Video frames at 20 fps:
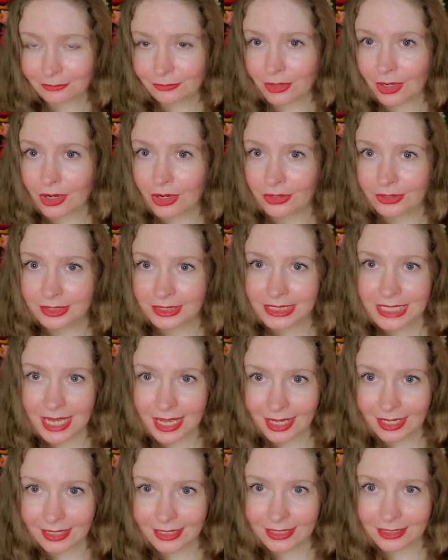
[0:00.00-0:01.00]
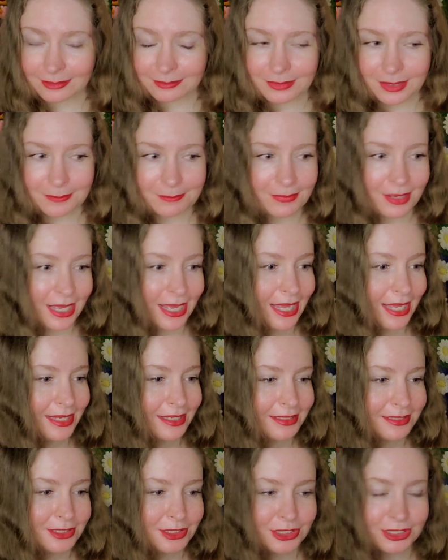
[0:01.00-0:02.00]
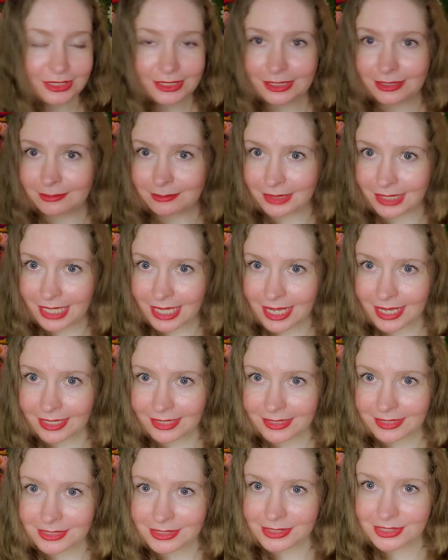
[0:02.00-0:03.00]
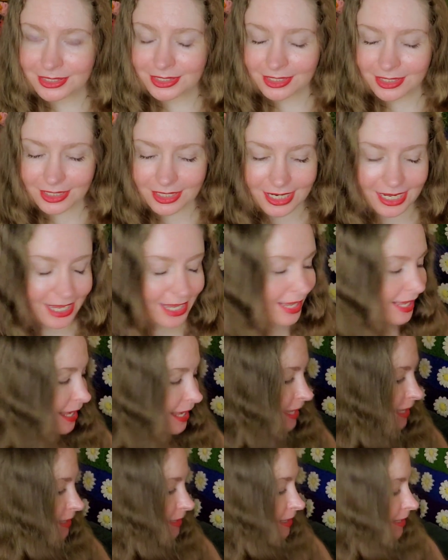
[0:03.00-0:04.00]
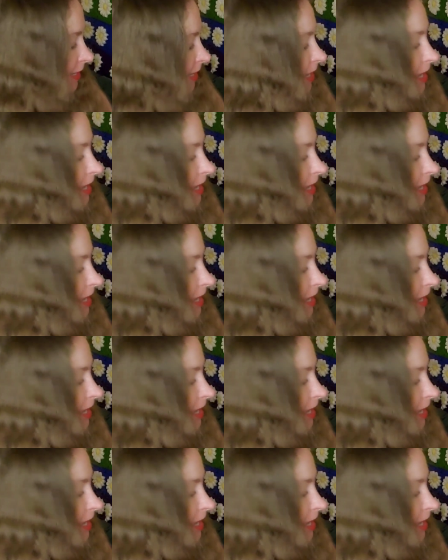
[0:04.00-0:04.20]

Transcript: Wrong Time by Gillian McAllister, and